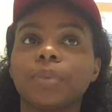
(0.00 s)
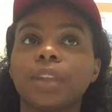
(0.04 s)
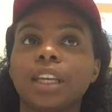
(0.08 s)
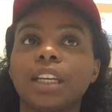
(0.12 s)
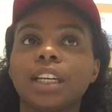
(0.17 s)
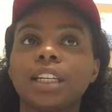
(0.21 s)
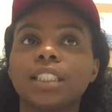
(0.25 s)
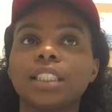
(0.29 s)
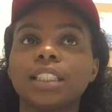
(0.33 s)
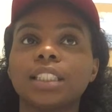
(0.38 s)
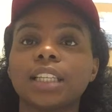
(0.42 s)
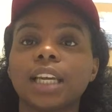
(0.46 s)

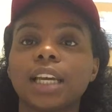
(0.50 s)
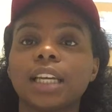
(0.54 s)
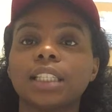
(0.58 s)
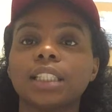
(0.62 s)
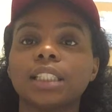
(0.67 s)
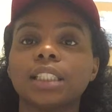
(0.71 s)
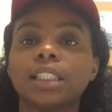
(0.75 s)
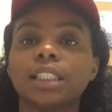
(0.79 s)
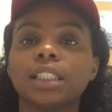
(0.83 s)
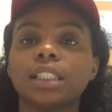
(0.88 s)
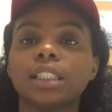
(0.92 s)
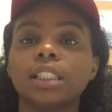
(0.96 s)
in a
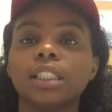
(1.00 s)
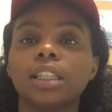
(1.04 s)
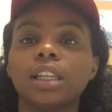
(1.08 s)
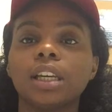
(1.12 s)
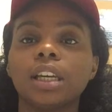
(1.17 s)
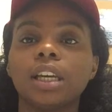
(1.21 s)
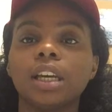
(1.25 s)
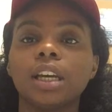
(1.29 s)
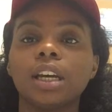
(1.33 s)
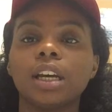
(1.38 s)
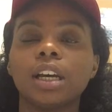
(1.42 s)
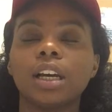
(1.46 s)
sense,
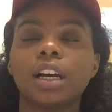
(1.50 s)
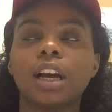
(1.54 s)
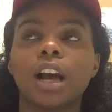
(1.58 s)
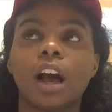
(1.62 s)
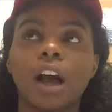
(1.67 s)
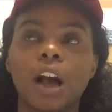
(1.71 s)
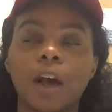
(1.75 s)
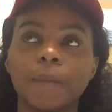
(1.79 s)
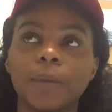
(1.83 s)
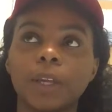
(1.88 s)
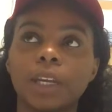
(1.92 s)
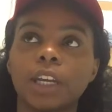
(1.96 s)

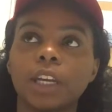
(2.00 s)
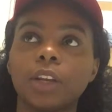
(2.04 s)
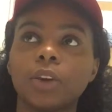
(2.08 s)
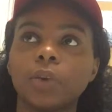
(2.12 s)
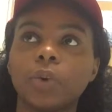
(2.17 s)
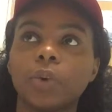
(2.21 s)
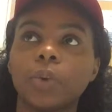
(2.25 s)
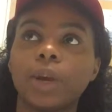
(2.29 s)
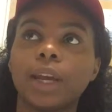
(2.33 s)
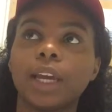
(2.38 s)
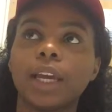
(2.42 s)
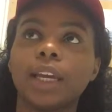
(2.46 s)
calming in a
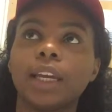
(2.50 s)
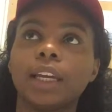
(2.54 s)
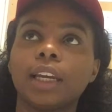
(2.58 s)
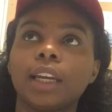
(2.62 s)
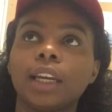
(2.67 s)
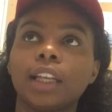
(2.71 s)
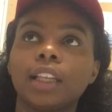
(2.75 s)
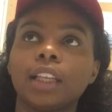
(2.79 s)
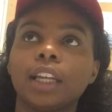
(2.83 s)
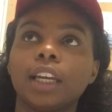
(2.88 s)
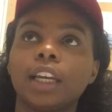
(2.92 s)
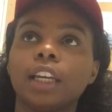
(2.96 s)
way,
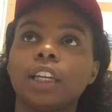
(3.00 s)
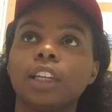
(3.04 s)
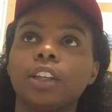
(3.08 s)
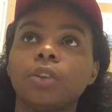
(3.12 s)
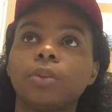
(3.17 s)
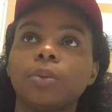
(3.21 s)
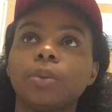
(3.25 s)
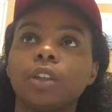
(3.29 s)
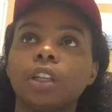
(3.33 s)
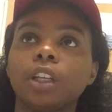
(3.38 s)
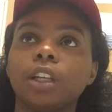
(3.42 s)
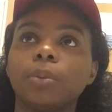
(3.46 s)
and like,
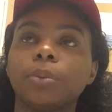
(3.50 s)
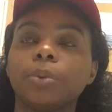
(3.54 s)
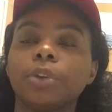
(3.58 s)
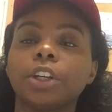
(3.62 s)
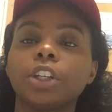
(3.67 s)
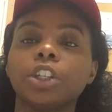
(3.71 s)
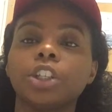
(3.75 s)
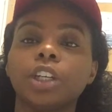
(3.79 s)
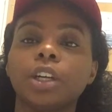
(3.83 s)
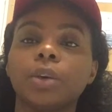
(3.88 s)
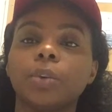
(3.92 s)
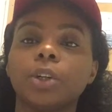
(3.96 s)
you really
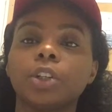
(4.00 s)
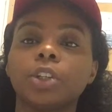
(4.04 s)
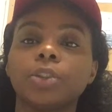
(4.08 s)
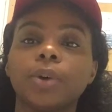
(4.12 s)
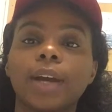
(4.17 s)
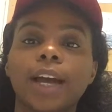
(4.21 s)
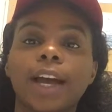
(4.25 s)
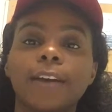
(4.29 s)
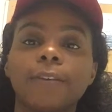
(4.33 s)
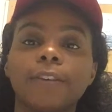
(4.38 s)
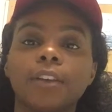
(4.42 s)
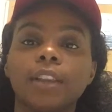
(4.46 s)
appreciate what you
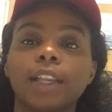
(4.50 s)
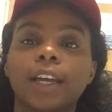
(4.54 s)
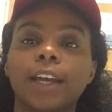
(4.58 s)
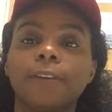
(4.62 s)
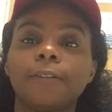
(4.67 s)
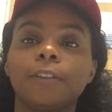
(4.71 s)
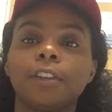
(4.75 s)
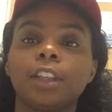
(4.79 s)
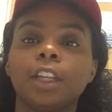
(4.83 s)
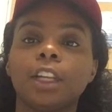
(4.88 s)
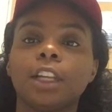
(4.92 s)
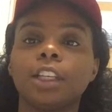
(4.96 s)
have in life
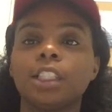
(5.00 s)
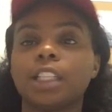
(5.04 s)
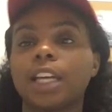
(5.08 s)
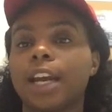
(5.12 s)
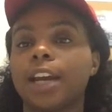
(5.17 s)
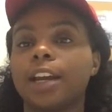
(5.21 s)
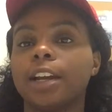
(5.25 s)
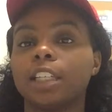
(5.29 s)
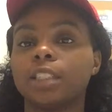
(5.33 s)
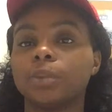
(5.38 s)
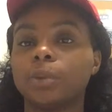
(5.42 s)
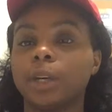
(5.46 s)
and the
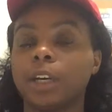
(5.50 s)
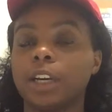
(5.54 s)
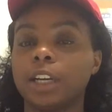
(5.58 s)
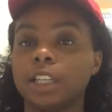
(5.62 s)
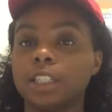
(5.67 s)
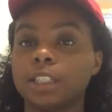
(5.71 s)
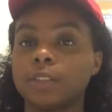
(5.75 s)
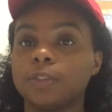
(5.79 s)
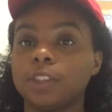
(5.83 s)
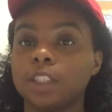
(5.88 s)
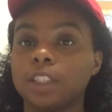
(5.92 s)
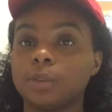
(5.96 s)
entire
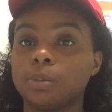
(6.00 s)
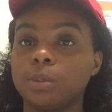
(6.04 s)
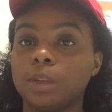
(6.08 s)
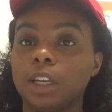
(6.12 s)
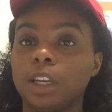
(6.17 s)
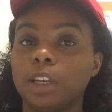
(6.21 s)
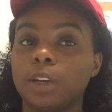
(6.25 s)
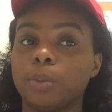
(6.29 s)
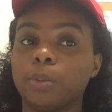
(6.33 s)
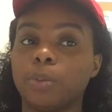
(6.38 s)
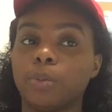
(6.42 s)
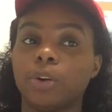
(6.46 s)
experience of just
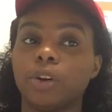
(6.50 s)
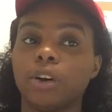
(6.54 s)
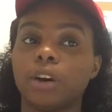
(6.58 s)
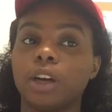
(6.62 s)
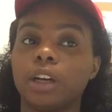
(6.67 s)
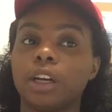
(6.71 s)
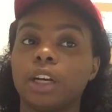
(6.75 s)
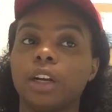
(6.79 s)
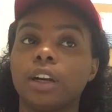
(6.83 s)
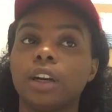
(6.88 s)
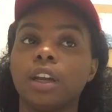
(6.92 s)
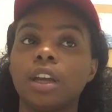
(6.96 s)
being
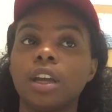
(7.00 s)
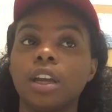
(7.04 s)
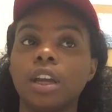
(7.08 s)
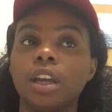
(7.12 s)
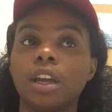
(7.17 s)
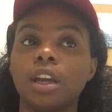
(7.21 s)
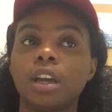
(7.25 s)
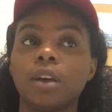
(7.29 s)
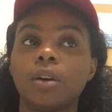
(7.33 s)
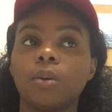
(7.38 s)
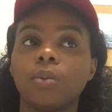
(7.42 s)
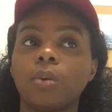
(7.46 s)
abroad and
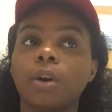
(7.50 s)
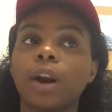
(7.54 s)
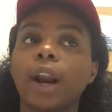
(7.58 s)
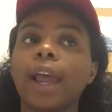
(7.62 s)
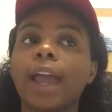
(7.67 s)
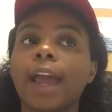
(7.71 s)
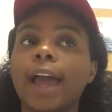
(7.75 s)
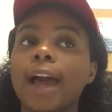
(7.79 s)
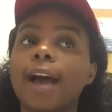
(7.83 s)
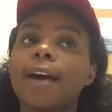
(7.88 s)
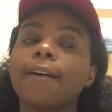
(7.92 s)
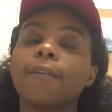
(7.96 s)
what I
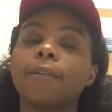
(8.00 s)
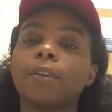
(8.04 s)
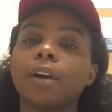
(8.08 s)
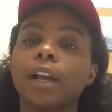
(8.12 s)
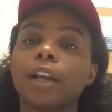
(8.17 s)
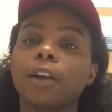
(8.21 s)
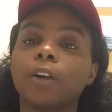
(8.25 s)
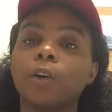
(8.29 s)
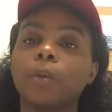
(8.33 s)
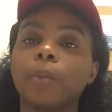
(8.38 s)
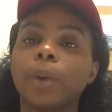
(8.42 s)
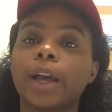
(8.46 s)
have when
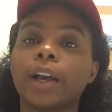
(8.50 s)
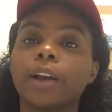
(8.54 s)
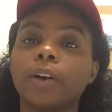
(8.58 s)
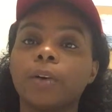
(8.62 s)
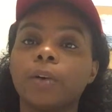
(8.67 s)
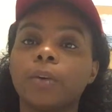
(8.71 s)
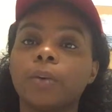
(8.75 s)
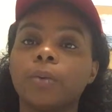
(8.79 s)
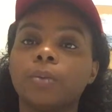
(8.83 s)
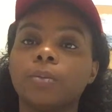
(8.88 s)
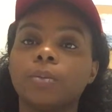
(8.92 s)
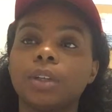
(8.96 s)
I go back
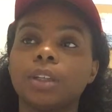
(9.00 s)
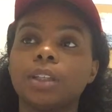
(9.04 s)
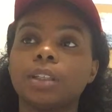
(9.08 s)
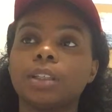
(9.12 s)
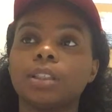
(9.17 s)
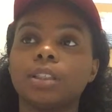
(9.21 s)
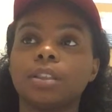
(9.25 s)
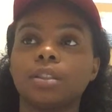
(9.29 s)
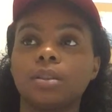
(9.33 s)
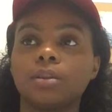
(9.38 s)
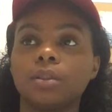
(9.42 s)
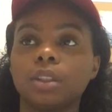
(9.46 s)
home,
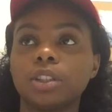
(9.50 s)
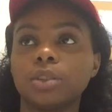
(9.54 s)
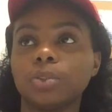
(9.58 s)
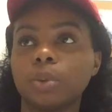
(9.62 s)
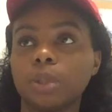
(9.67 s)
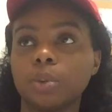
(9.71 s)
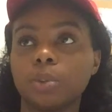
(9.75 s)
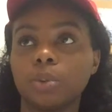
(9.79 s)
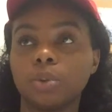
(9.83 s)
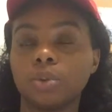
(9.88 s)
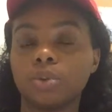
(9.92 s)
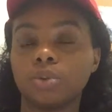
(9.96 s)
because these
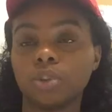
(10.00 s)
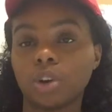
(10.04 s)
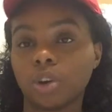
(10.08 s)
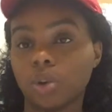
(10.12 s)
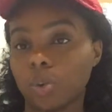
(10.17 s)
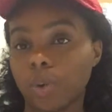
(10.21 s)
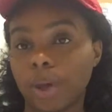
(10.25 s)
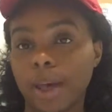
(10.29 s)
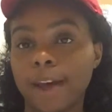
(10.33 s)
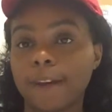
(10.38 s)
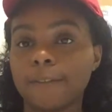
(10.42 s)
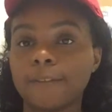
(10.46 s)
people
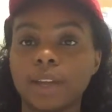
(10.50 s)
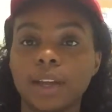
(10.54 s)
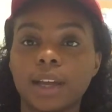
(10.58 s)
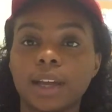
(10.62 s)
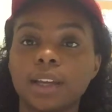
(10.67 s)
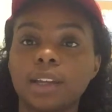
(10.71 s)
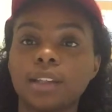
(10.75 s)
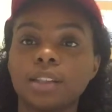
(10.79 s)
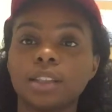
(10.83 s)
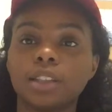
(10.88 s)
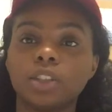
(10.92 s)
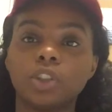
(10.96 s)
don't have
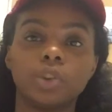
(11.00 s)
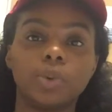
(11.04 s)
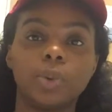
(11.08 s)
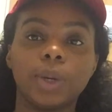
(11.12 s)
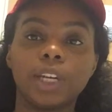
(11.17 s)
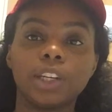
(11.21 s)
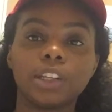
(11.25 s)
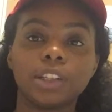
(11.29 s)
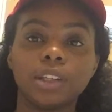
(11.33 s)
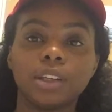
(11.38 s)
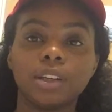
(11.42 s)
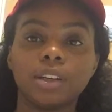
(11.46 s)
that
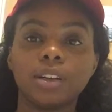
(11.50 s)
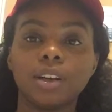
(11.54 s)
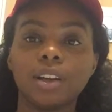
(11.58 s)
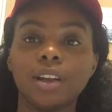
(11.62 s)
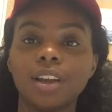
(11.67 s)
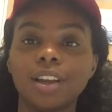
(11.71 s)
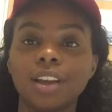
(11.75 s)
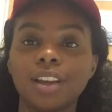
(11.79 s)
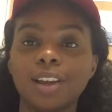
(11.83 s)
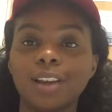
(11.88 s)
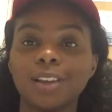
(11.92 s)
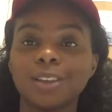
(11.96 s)
situation.
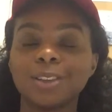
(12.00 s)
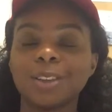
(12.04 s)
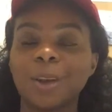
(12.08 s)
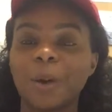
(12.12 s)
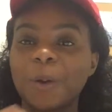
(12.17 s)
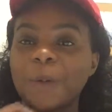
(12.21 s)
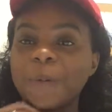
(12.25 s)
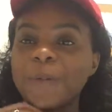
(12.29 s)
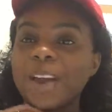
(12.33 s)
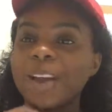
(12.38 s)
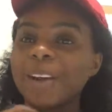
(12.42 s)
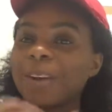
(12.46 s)
So
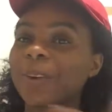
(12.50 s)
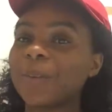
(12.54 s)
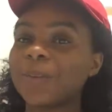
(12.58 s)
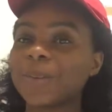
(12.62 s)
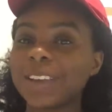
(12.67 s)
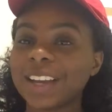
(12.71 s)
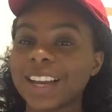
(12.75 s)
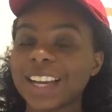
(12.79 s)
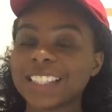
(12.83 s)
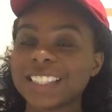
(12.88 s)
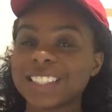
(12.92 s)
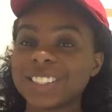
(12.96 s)
I hope you
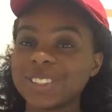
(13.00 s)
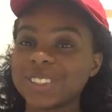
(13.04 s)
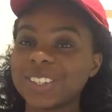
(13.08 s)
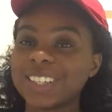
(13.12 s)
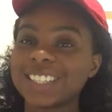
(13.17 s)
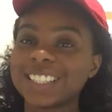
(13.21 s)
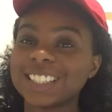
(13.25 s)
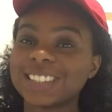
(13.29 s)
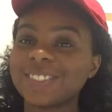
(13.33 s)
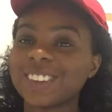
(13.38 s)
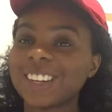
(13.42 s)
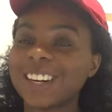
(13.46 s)
guys enjoyed
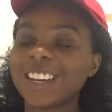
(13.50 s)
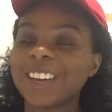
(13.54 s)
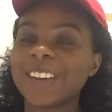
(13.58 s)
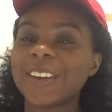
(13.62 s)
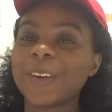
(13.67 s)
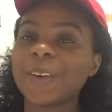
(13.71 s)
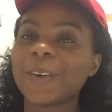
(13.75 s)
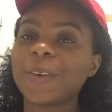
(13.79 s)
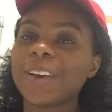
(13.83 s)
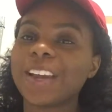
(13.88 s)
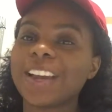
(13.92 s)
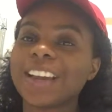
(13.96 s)
this
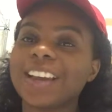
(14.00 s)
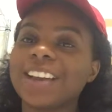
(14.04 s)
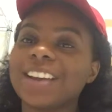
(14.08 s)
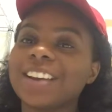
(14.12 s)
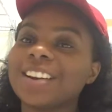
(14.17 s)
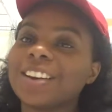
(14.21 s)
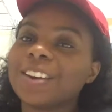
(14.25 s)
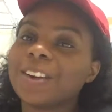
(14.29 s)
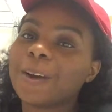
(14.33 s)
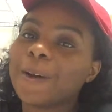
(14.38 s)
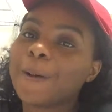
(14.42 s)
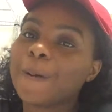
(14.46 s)
video,
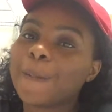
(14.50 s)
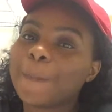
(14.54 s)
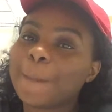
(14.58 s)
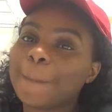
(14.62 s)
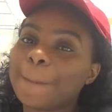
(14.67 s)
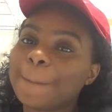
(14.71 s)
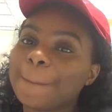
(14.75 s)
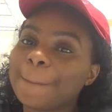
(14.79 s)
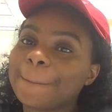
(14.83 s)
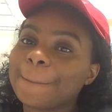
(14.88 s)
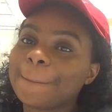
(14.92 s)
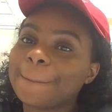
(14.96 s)
and
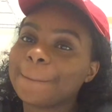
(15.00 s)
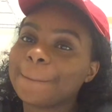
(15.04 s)
um,